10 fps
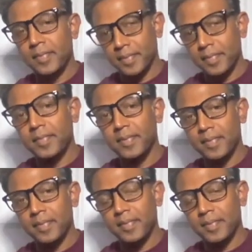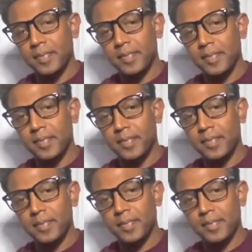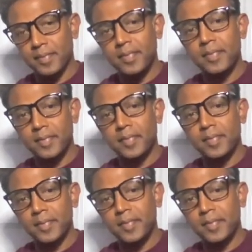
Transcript: (not speaking)